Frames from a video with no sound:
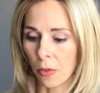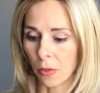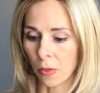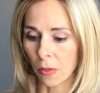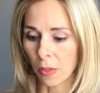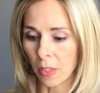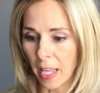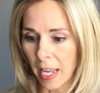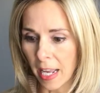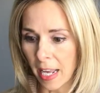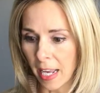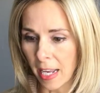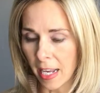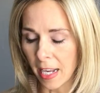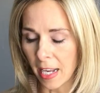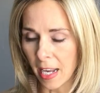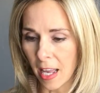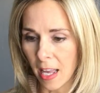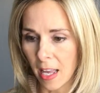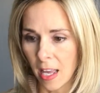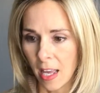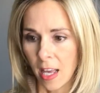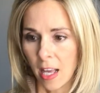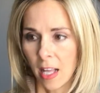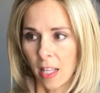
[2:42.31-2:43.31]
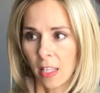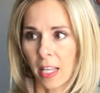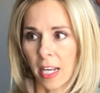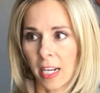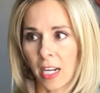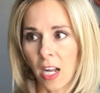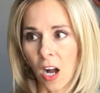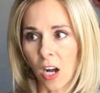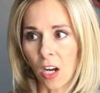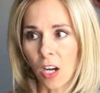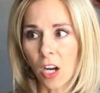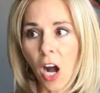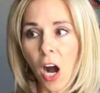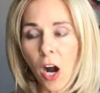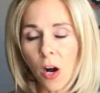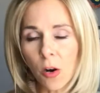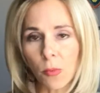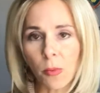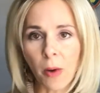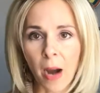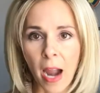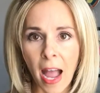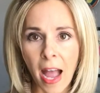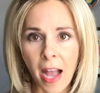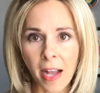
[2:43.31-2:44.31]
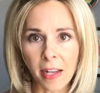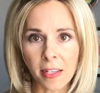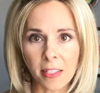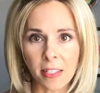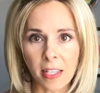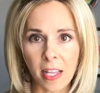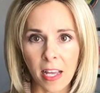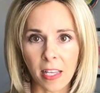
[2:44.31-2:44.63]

They're laying like on coat racks